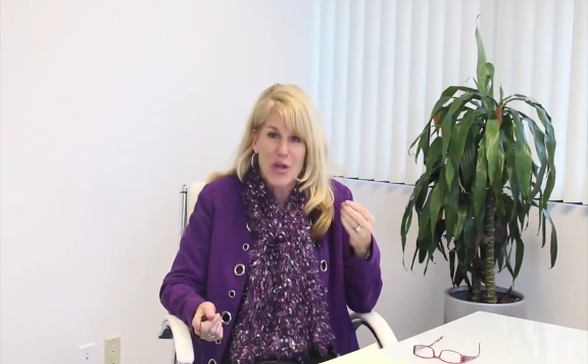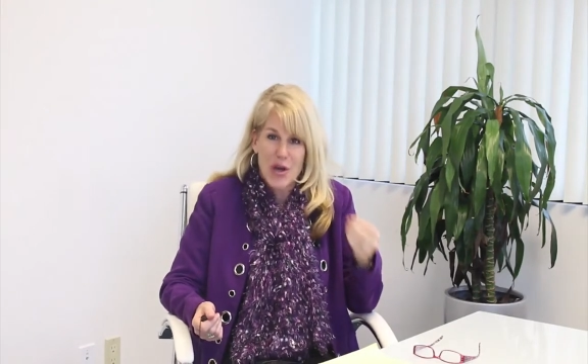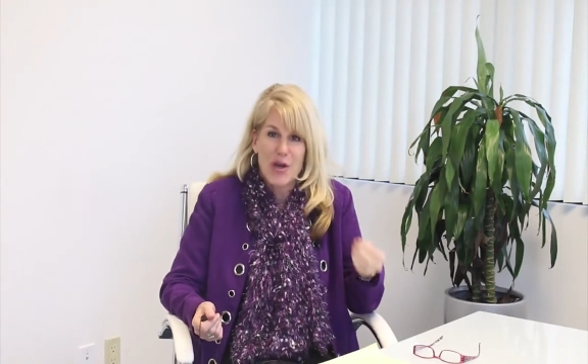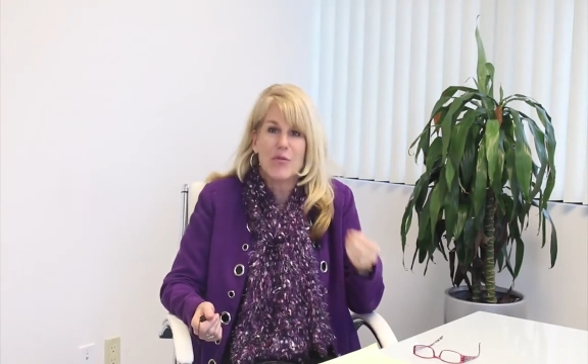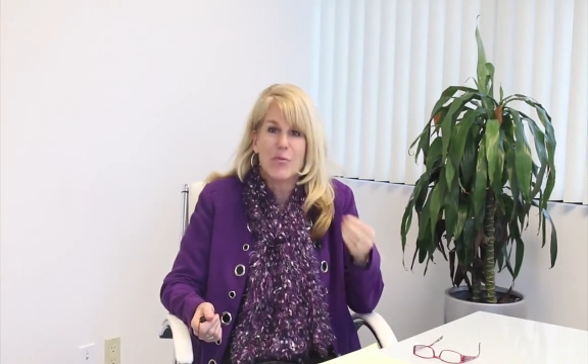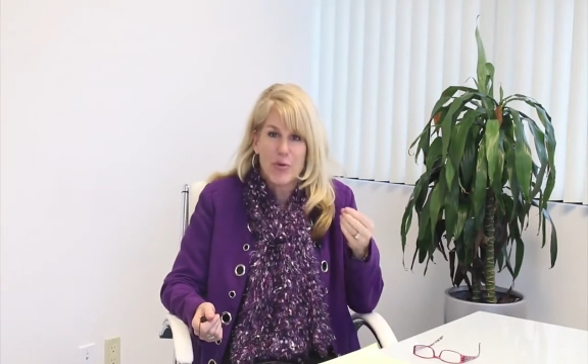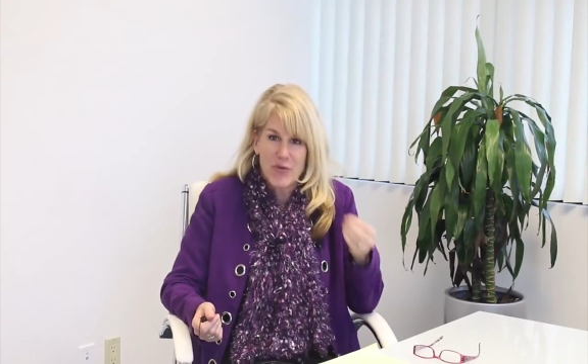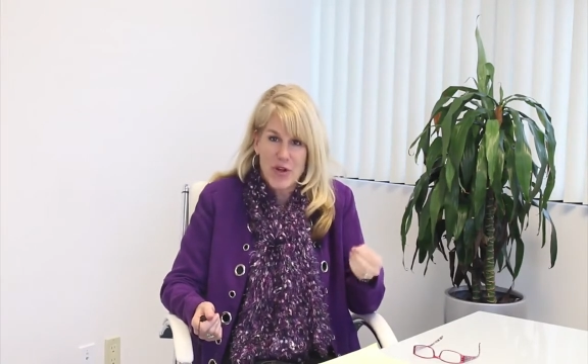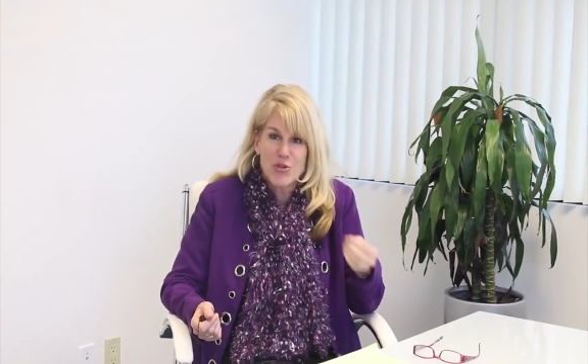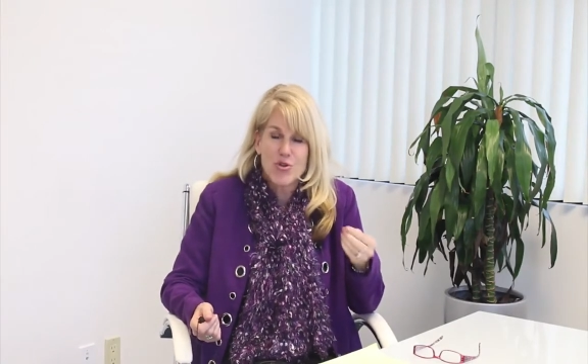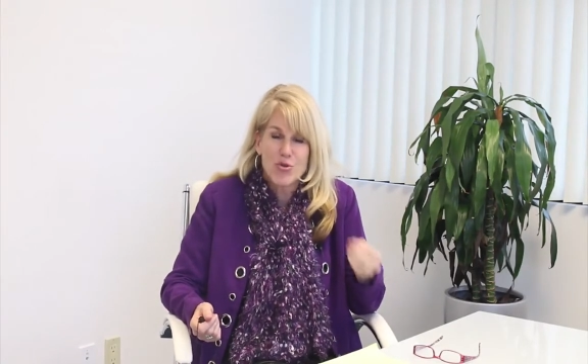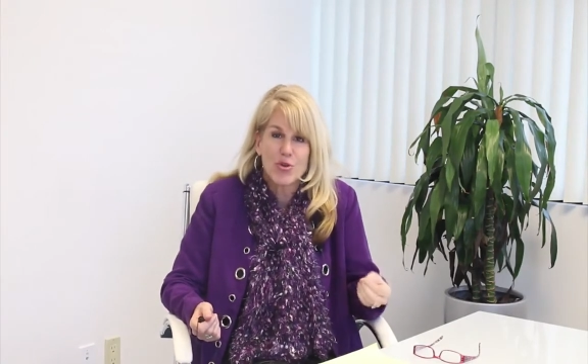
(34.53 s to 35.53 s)
of
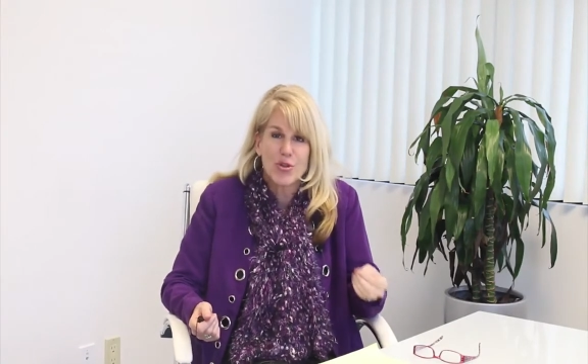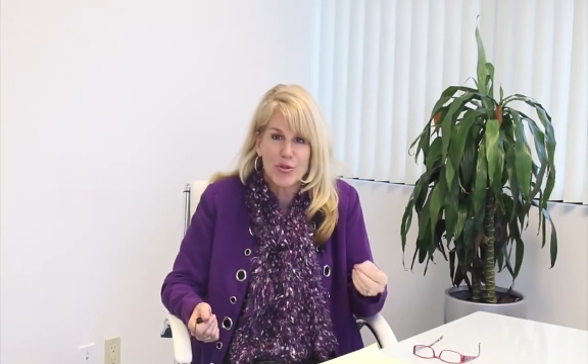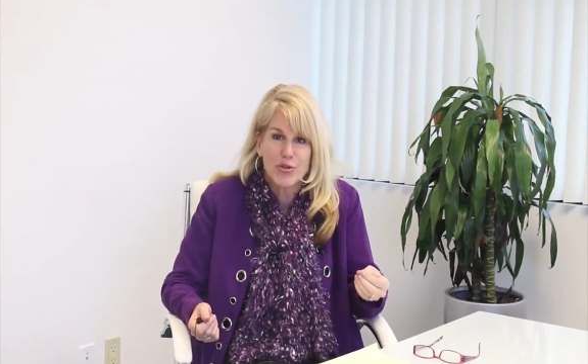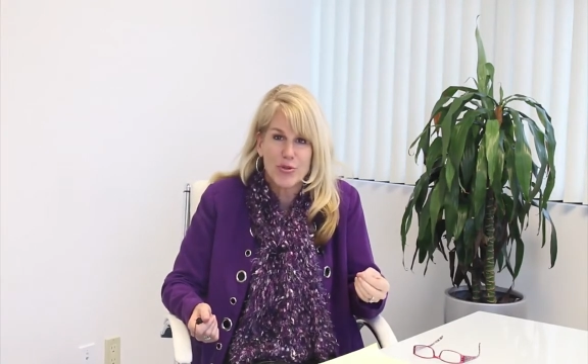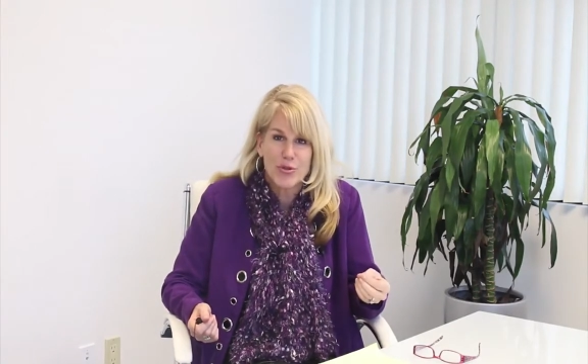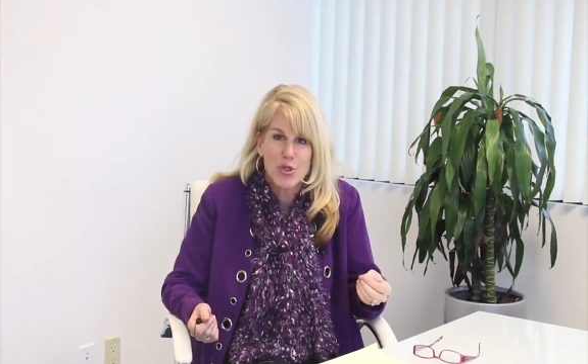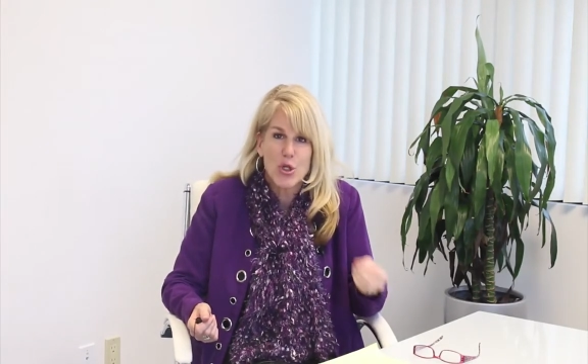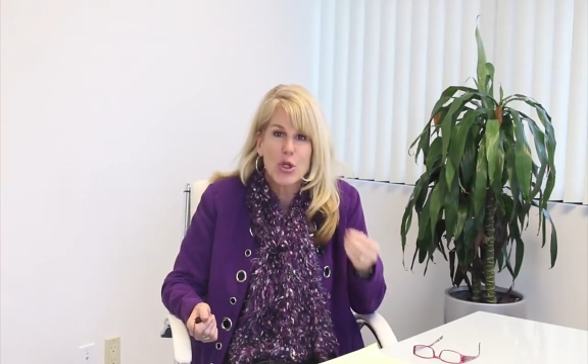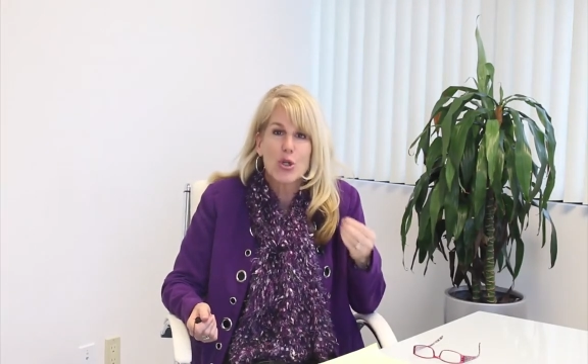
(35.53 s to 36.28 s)
professional realtors